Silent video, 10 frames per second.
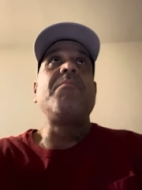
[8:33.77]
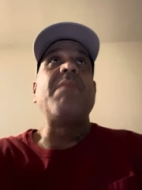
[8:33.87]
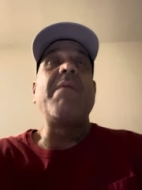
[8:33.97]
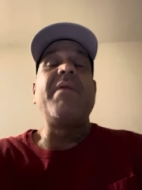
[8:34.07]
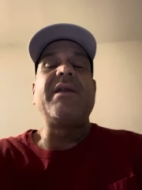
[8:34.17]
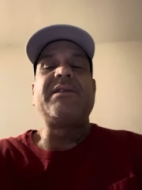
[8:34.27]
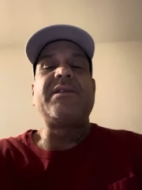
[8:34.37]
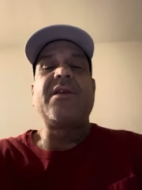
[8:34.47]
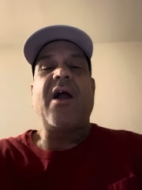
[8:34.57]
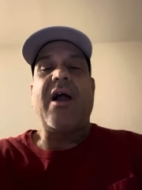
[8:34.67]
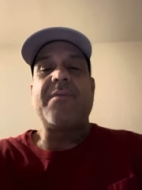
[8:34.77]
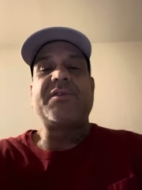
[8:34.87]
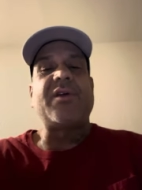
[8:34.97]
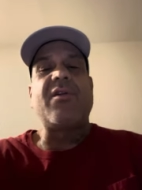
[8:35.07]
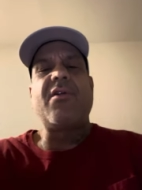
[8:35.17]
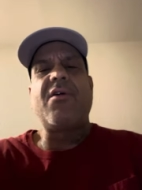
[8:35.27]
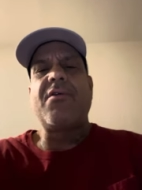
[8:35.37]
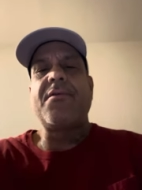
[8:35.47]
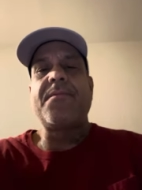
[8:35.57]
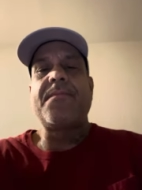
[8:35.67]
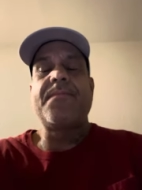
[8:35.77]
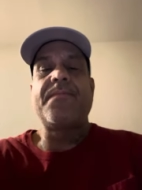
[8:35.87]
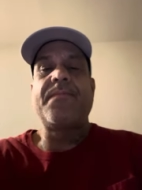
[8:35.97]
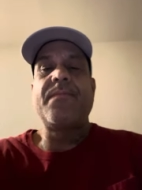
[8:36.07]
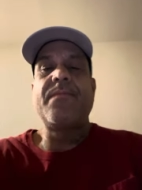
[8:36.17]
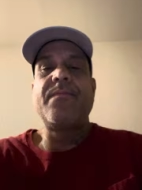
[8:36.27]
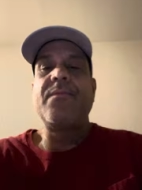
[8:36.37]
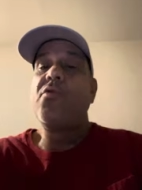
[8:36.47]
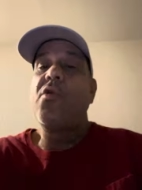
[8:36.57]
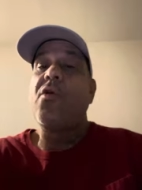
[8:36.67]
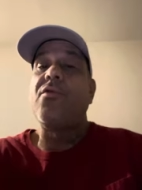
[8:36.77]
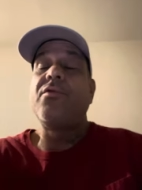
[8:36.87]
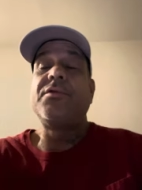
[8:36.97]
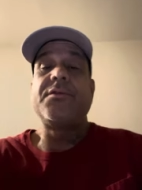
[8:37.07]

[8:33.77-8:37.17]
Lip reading: maybe it's the cops all along. Who knows?